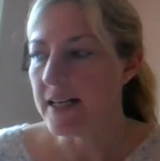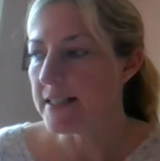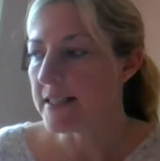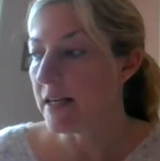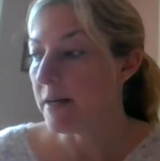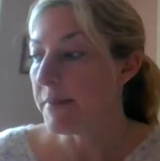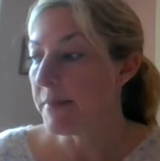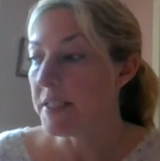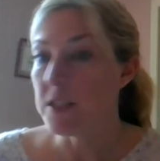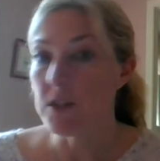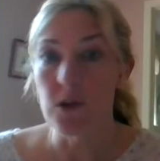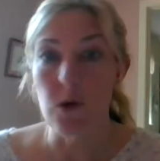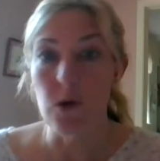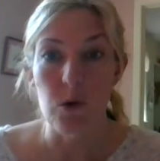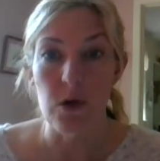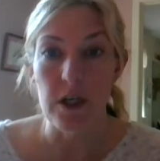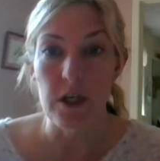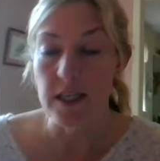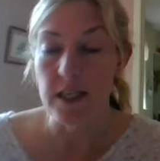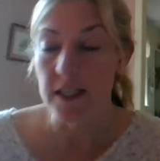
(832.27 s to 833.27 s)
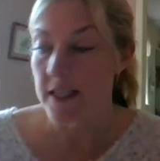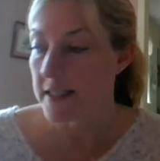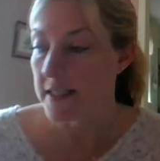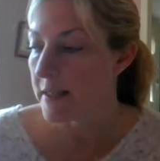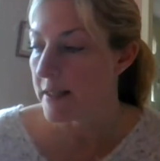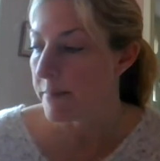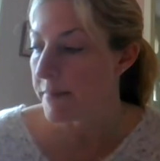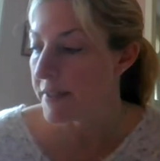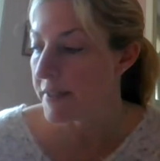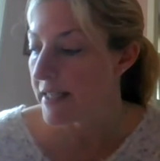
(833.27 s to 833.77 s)
is going to be so good in the
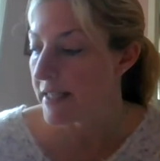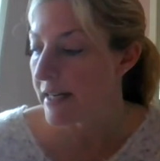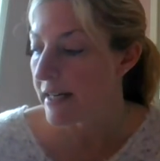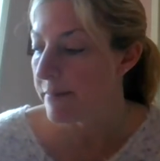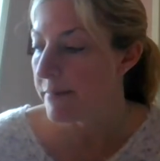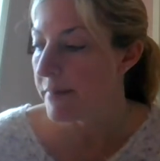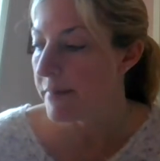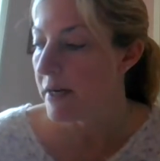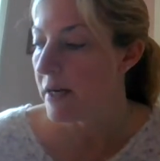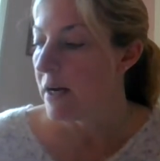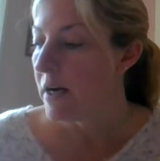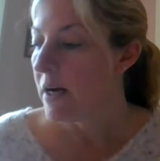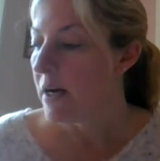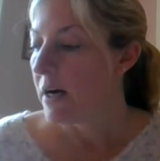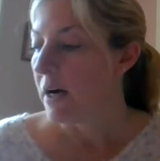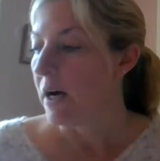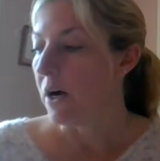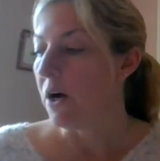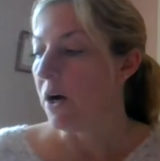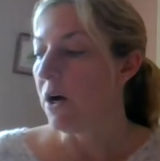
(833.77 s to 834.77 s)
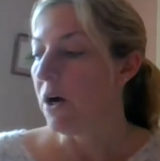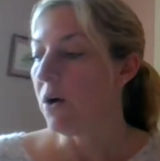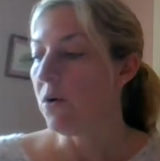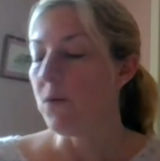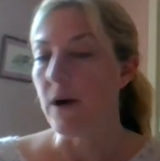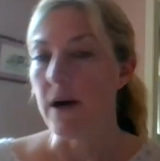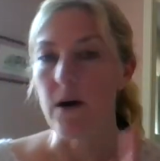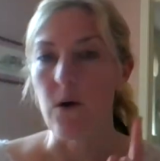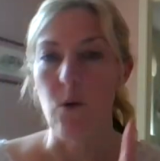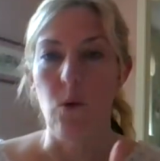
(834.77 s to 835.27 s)
summertime. All
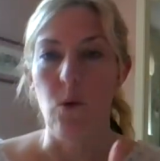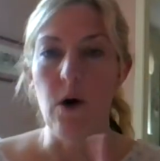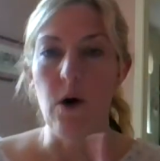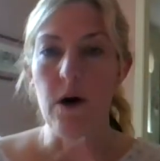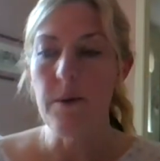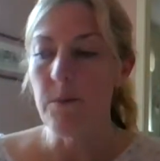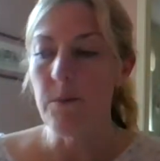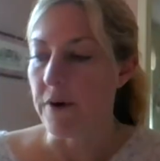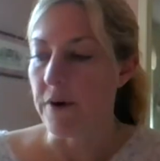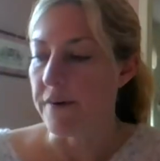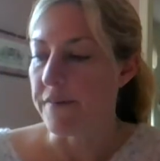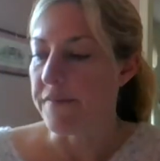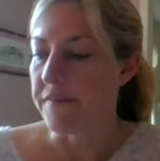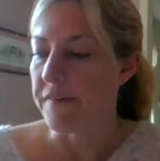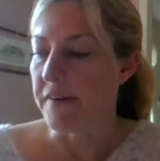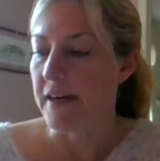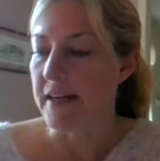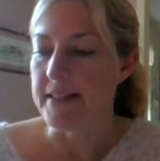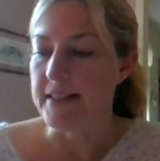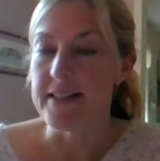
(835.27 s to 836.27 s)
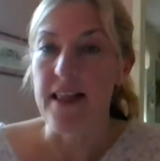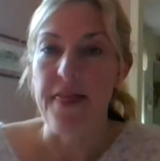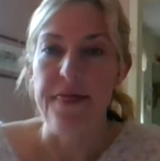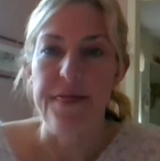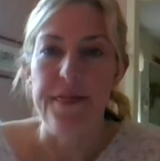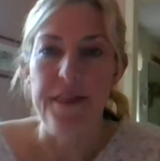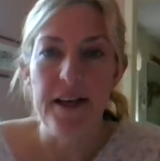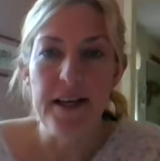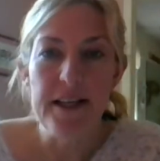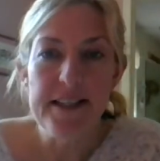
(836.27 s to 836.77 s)
right, one more, friends.
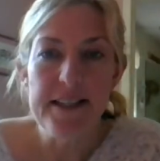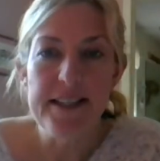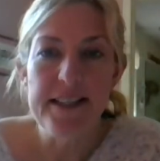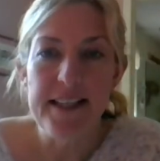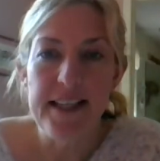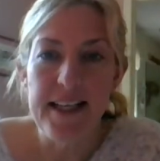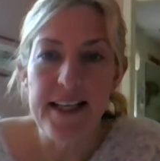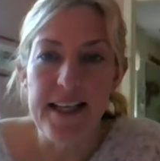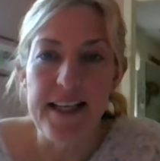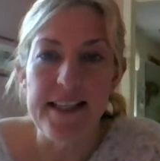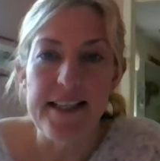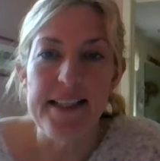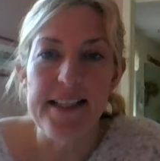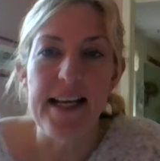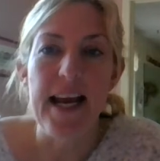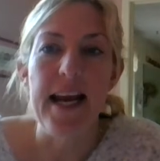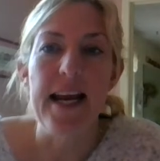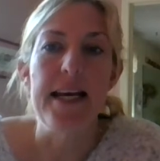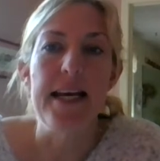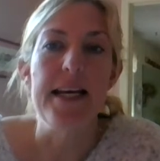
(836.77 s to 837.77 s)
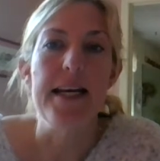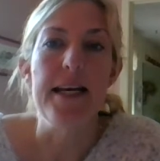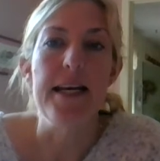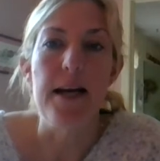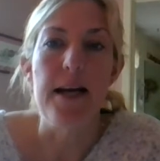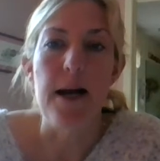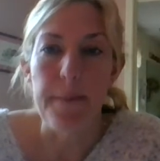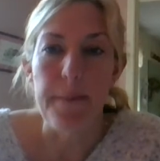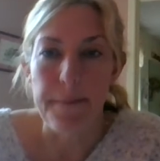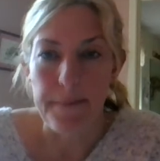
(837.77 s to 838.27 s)
This is a
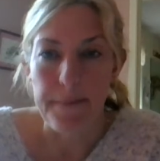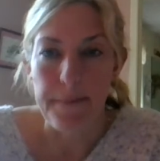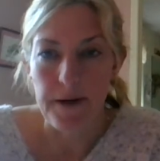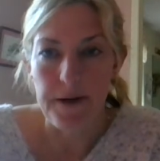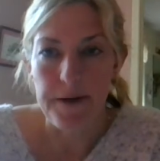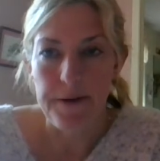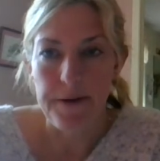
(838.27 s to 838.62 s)
number.